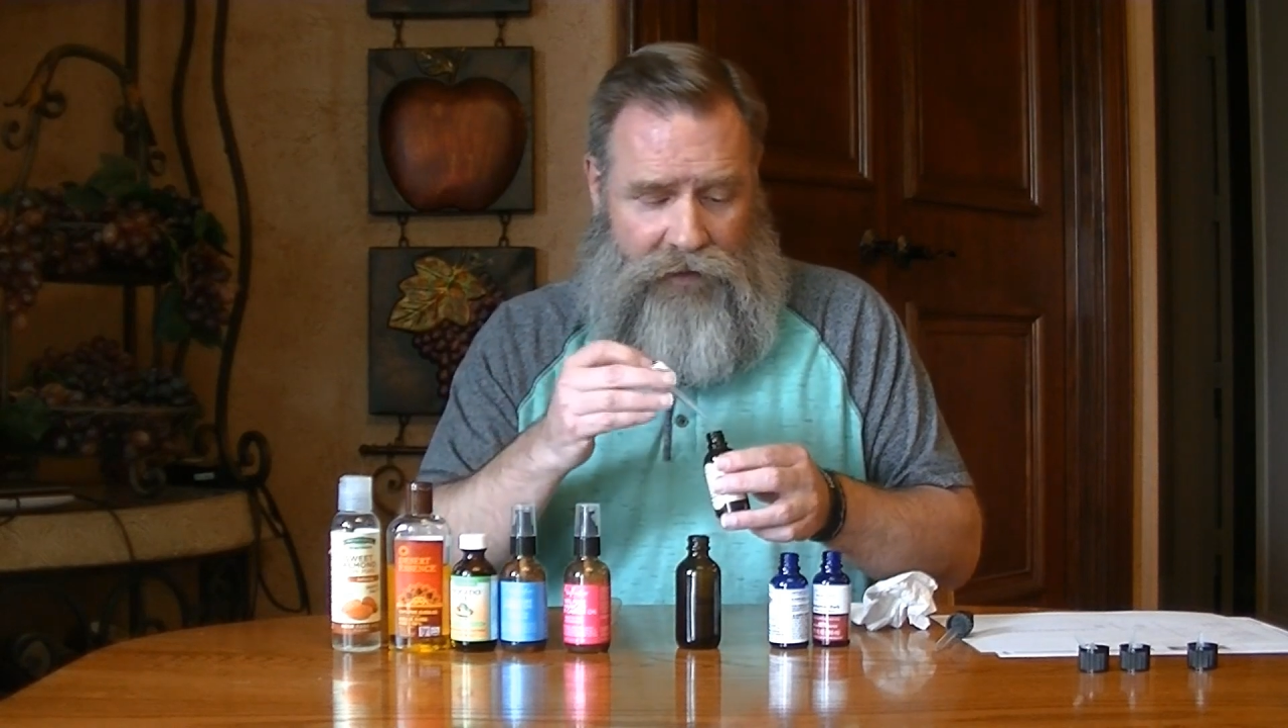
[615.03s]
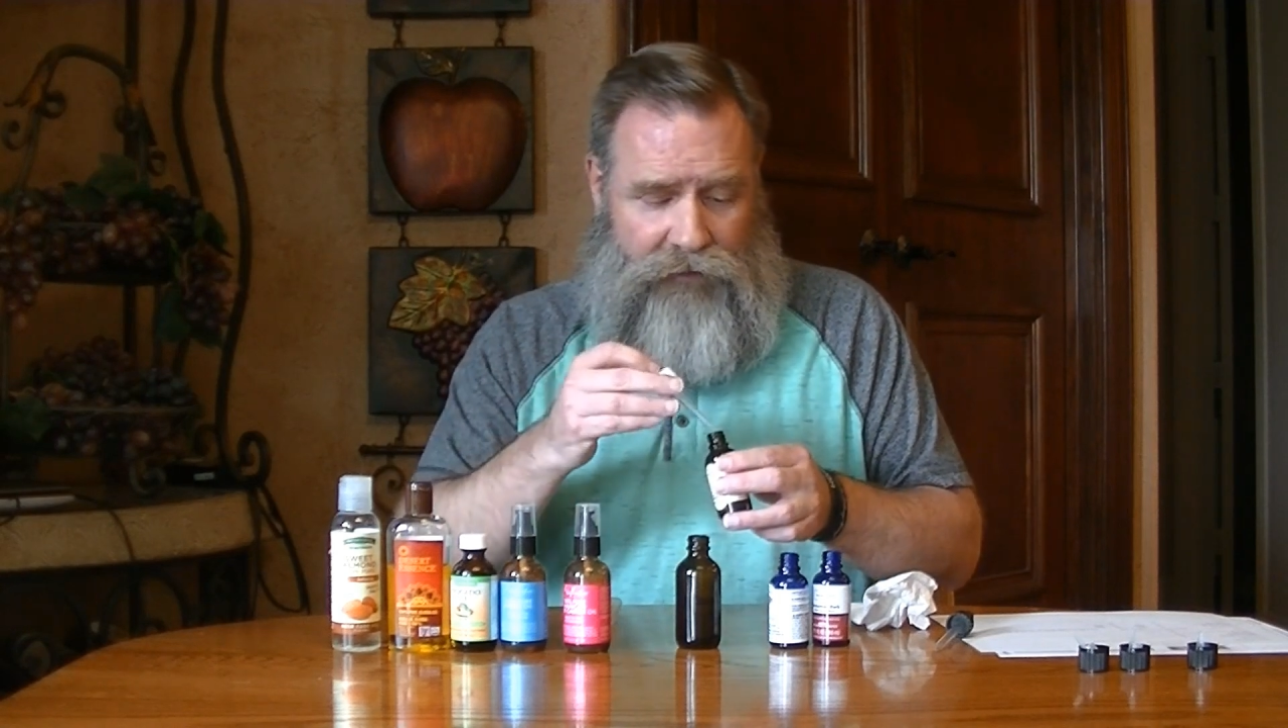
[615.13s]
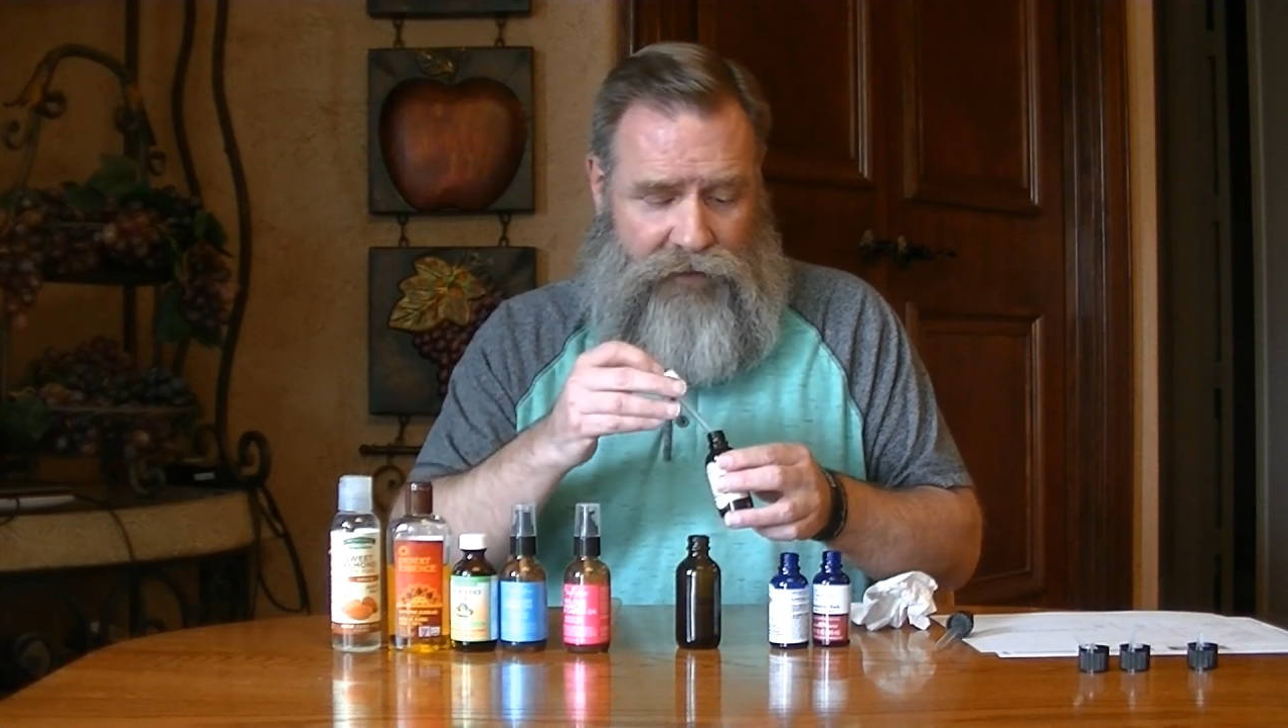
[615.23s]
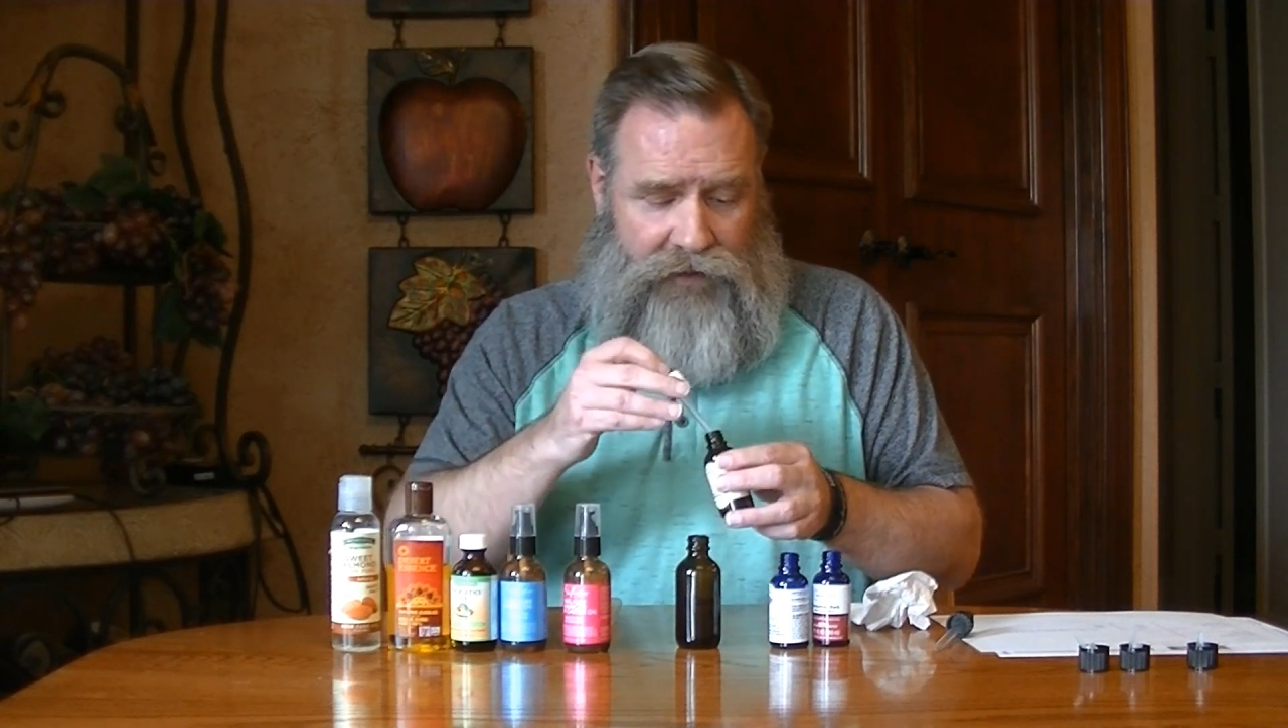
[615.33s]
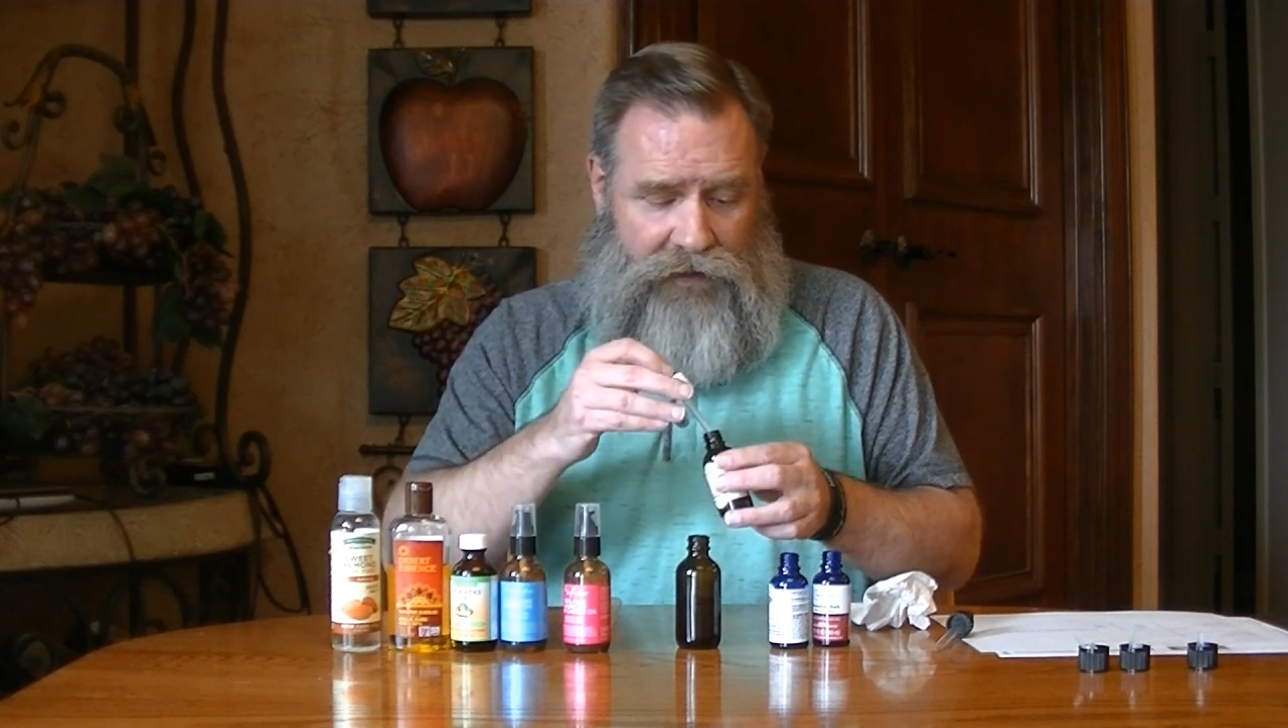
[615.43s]

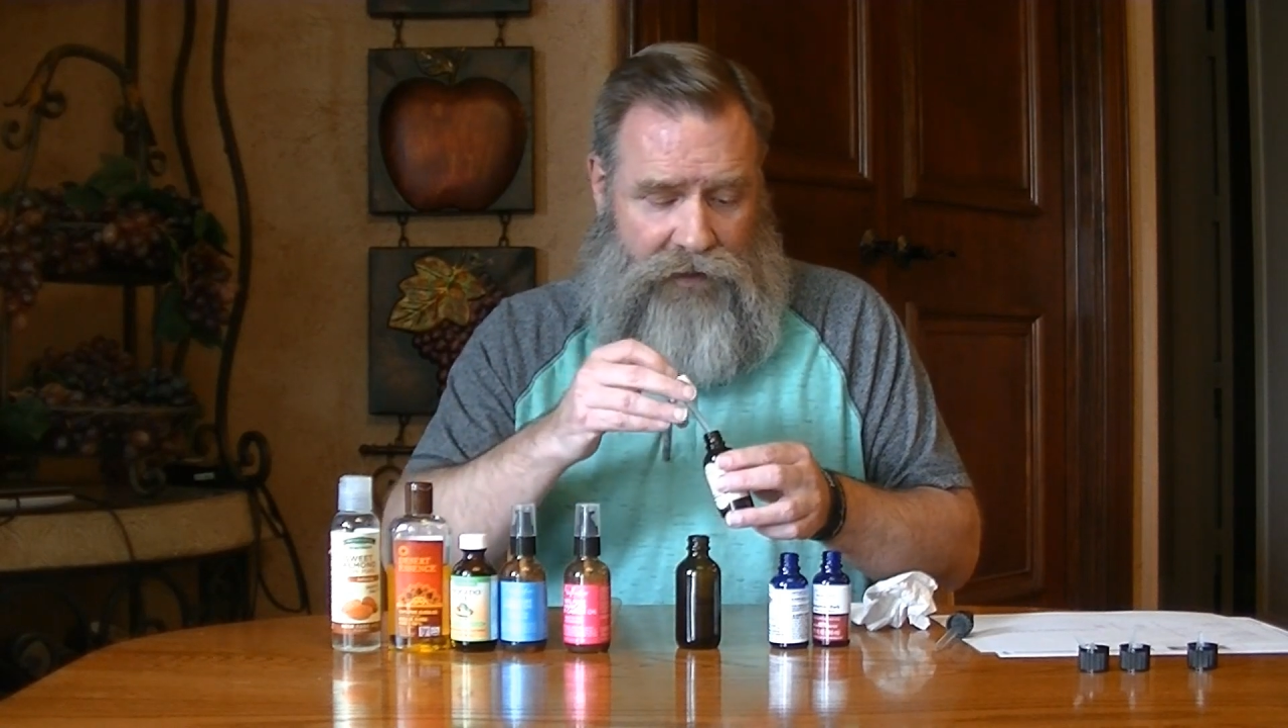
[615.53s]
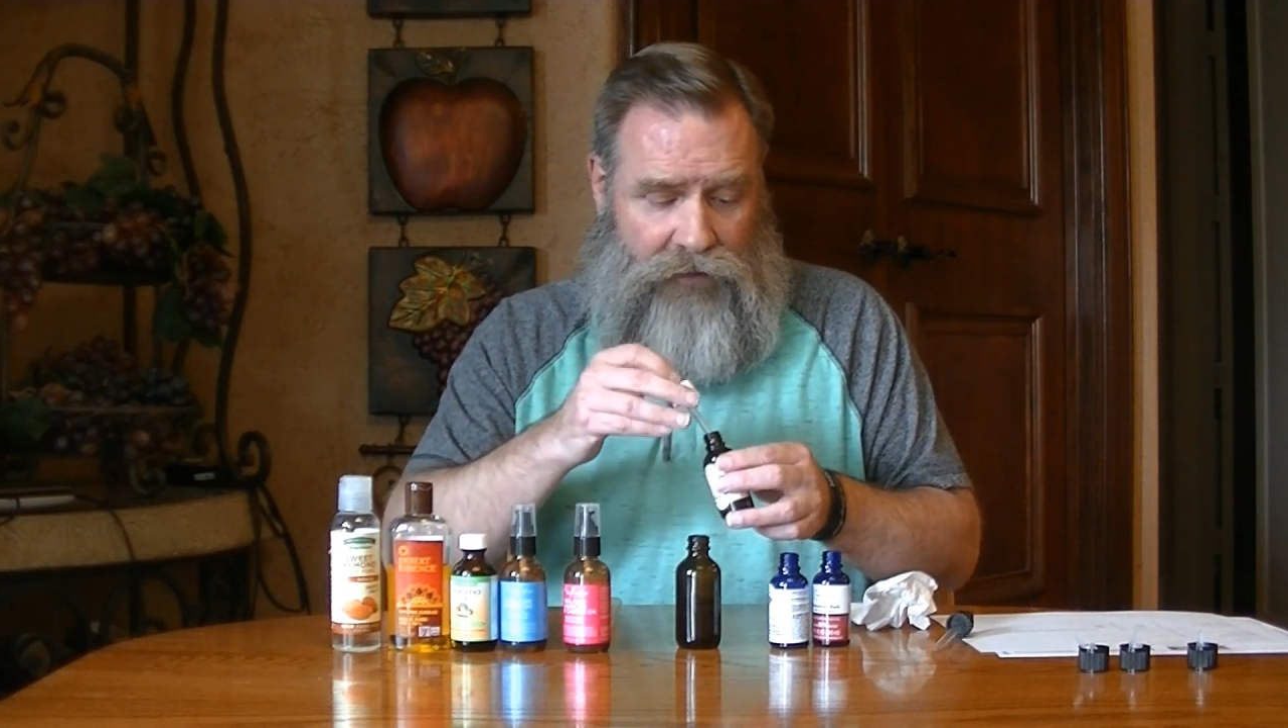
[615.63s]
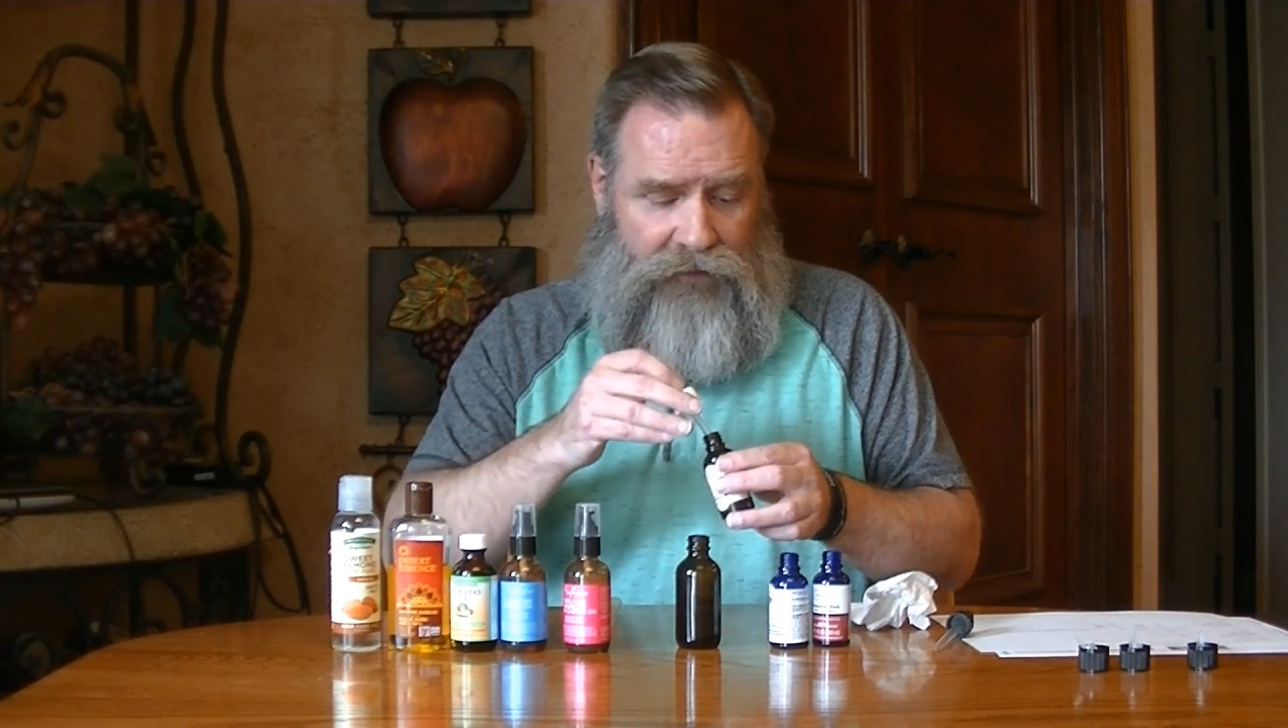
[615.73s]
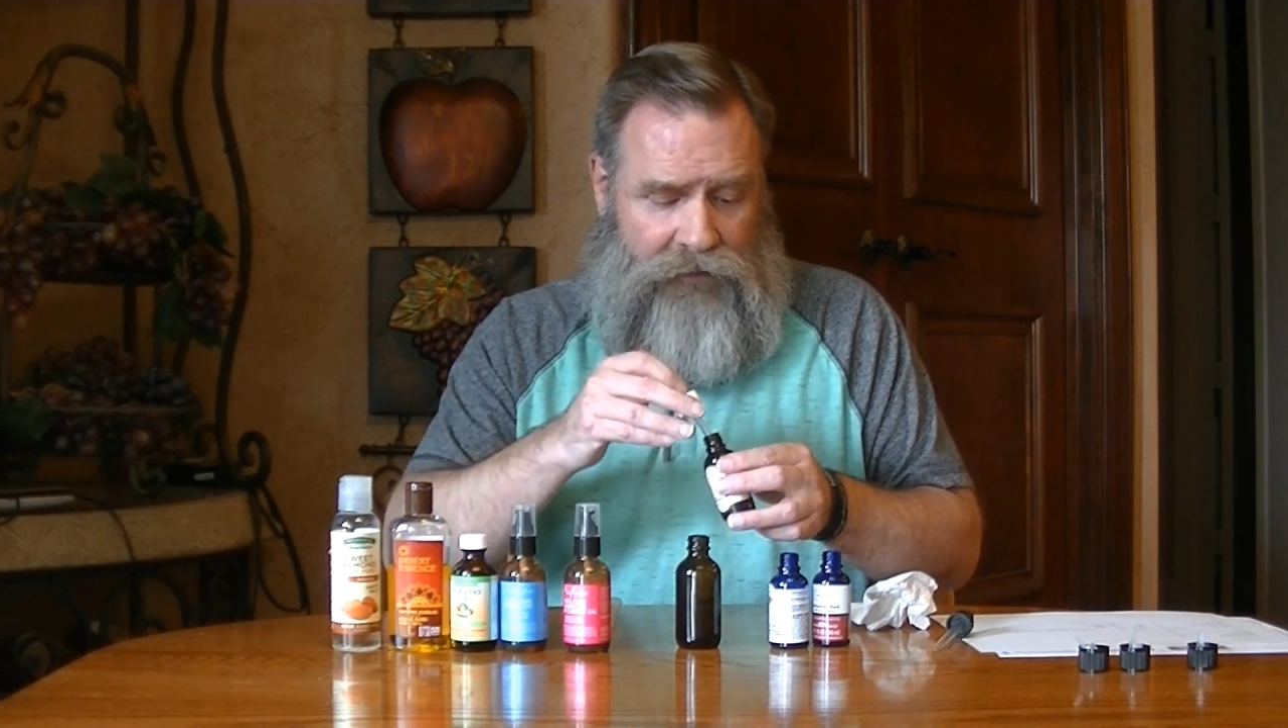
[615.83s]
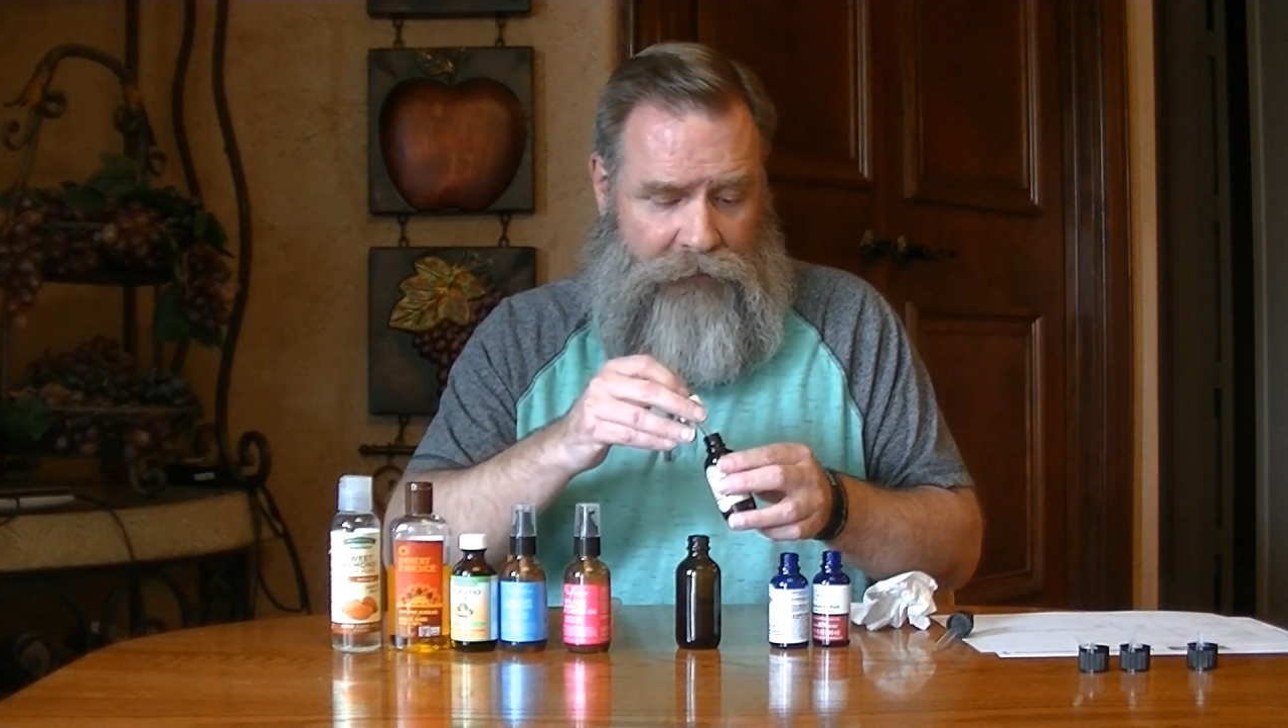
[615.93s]
everything else.